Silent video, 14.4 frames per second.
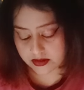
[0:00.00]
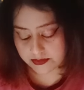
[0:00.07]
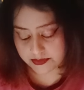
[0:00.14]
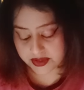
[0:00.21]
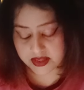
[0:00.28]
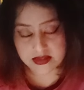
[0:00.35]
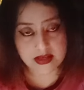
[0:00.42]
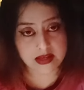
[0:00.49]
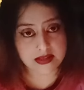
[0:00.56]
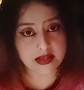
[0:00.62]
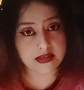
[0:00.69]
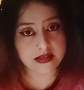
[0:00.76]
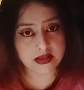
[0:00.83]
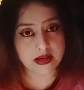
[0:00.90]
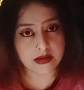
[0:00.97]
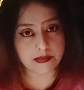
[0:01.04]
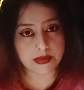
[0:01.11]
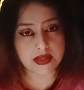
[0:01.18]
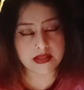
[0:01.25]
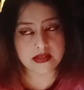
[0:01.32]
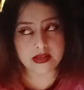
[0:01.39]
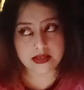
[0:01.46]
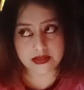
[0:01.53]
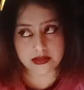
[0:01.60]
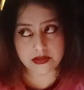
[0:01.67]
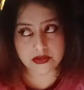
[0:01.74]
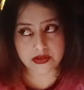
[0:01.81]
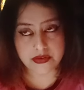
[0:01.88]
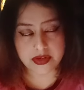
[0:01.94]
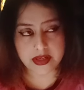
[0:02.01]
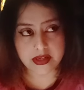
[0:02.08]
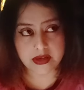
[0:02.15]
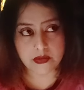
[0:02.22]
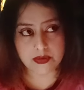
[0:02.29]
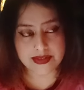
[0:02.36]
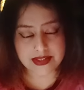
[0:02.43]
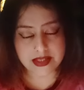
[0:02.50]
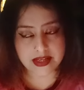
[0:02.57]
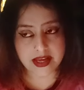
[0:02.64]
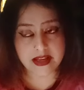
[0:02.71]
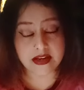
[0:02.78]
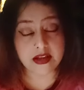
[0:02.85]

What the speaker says: Because as I said, please listen to the reading once again.